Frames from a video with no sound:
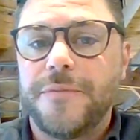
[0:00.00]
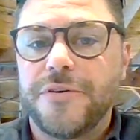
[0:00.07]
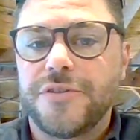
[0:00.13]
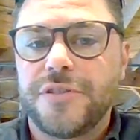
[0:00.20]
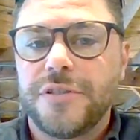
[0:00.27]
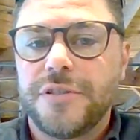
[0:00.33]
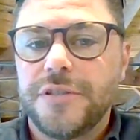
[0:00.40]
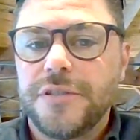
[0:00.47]

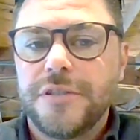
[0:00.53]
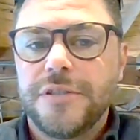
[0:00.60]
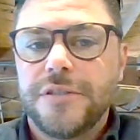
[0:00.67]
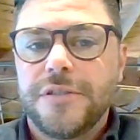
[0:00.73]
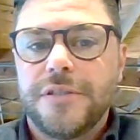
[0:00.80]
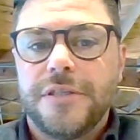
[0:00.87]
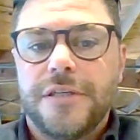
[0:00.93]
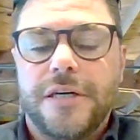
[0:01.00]
There's
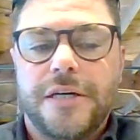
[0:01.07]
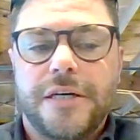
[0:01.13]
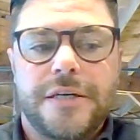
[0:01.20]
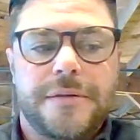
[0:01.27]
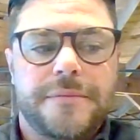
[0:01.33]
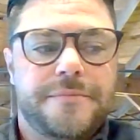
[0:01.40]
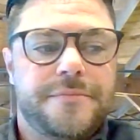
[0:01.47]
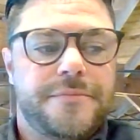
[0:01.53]

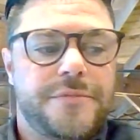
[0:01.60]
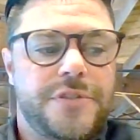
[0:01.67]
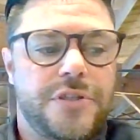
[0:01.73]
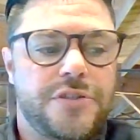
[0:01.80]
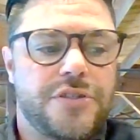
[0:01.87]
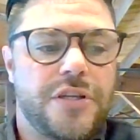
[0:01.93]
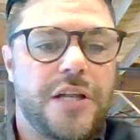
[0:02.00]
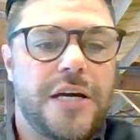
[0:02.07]

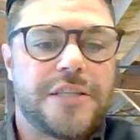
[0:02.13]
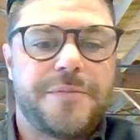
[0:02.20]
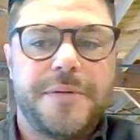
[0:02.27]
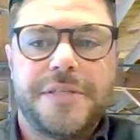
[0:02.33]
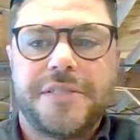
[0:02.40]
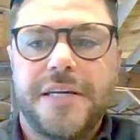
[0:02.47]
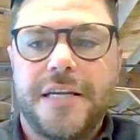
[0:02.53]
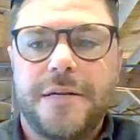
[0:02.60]
a lot to be
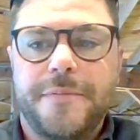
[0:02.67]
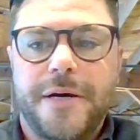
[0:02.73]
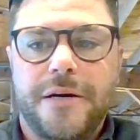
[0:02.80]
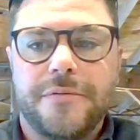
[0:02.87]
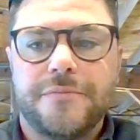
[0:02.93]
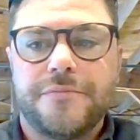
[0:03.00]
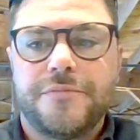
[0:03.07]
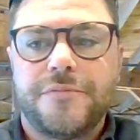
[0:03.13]
said
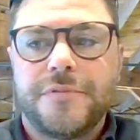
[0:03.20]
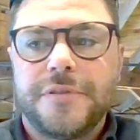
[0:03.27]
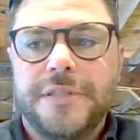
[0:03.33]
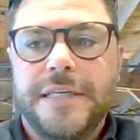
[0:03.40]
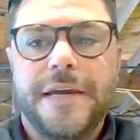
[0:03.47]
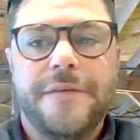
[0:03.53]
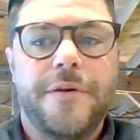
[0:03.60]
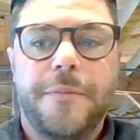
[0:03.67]
about
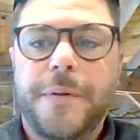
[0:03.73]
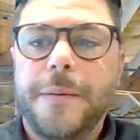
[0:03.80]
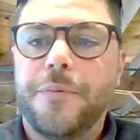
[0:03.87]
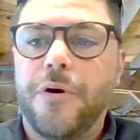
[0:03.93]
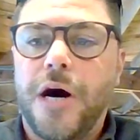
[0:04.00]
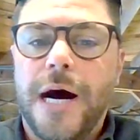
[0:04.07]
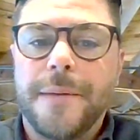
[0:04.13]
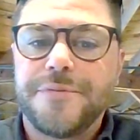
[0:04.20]
giving
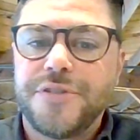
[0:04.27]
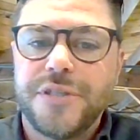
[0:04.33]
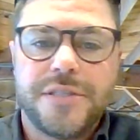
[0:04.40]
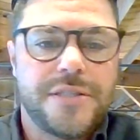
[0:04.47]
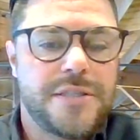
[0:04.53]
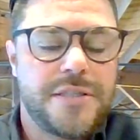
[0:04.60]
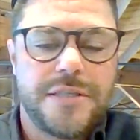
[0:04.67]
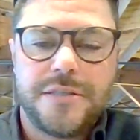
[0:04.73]
people
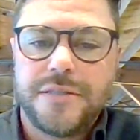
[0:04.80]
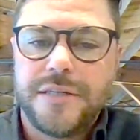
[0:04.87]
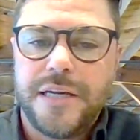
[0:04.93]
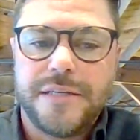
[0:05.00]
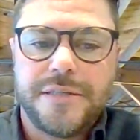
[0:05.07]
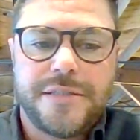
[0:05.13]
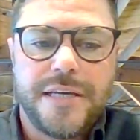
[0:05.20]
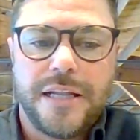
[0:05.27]
options
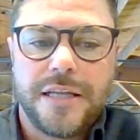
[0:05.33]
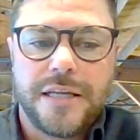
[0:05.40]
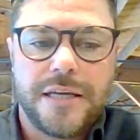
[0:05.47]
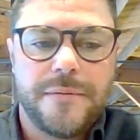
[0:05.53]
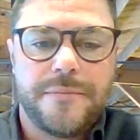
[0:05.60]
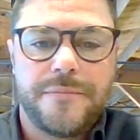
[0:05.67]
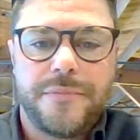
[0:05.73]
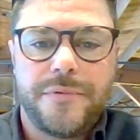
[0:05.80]
and telling
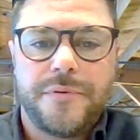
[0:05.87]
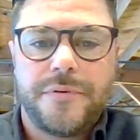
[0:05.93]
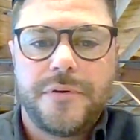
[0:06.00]
them,